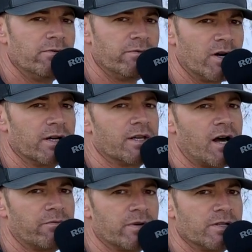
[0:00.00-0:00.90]
very
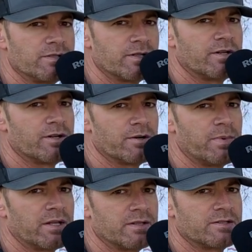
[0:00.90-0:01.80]
confident and secure
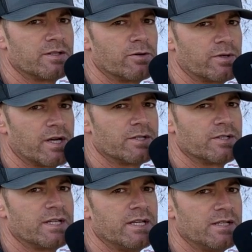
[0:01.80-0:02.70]
about this
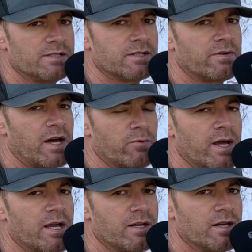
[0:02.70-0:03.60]
location east of
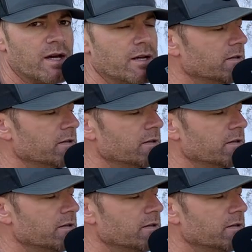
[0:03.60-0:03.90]
Highway 89.